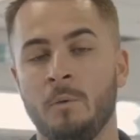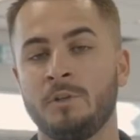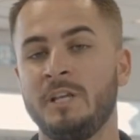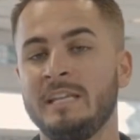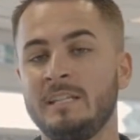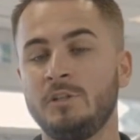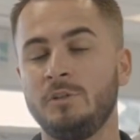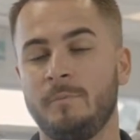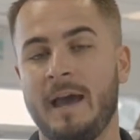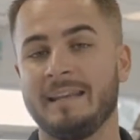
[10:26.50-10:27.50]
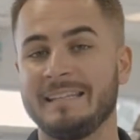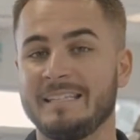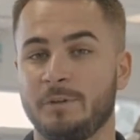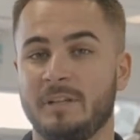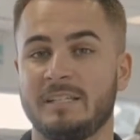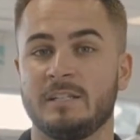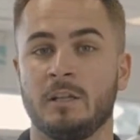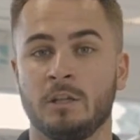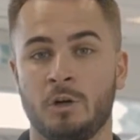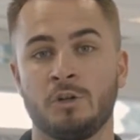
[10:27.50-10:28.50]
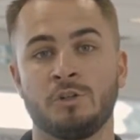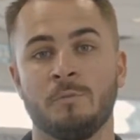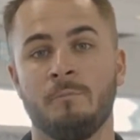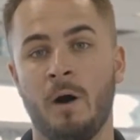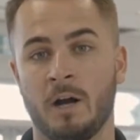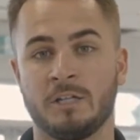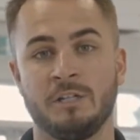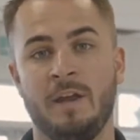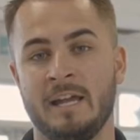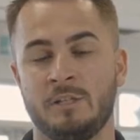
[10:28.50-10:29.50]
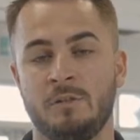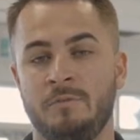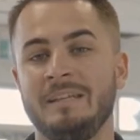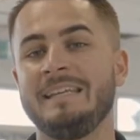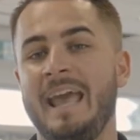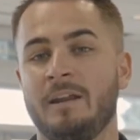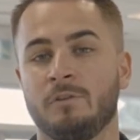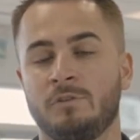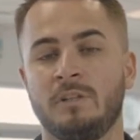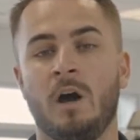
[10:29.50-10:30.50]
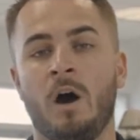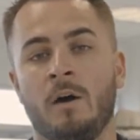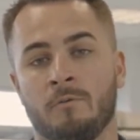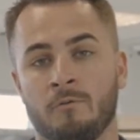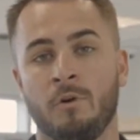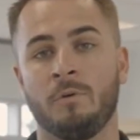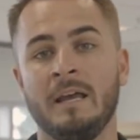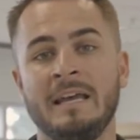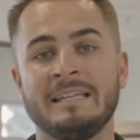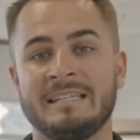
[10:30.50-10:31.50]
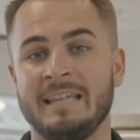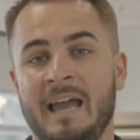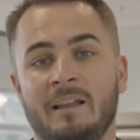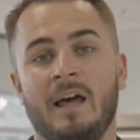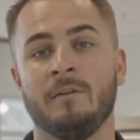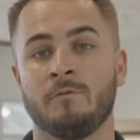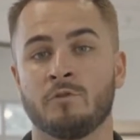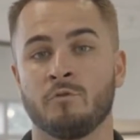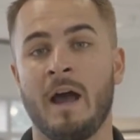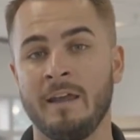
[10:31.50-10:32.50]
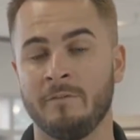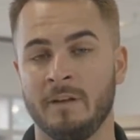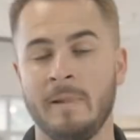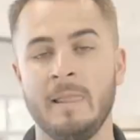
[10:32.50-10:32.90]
which isn't too bad considering this is a larger boxier SUV catered to the off-road style of driving.